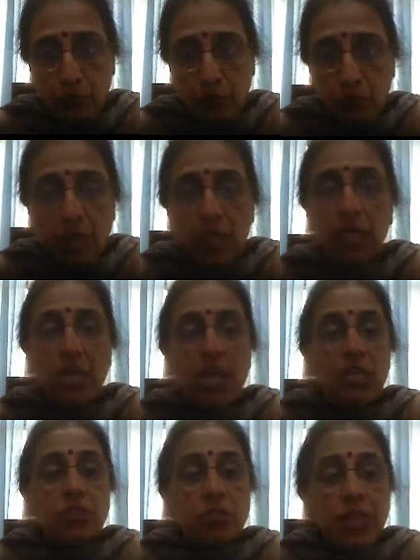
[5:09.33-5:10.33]
Okay,
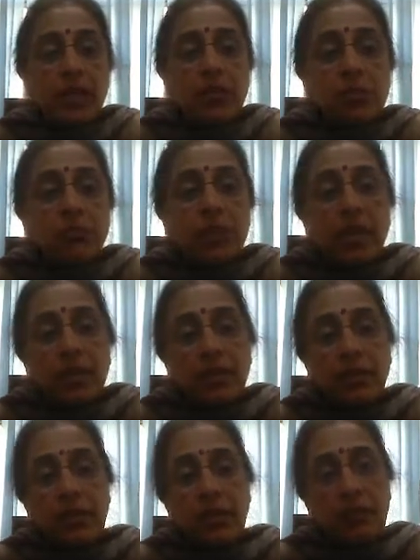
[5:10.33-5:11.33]
so that is why
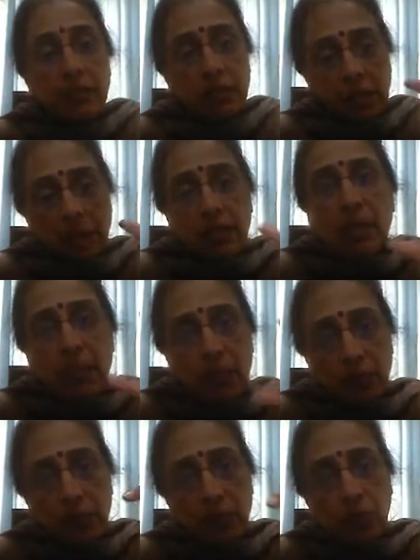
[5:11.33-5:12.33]
the theory
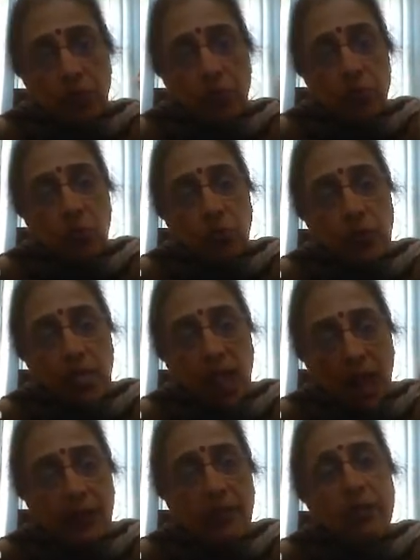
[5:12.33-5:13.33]
with which we
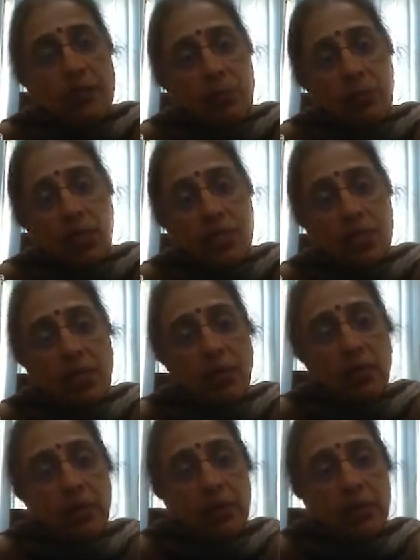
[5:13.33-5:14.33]
handle simplex
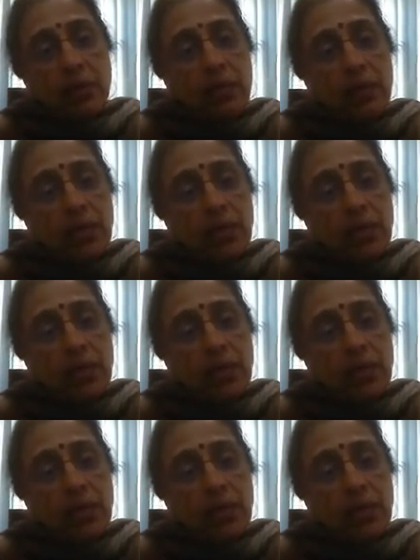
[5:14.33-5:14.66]
algorithm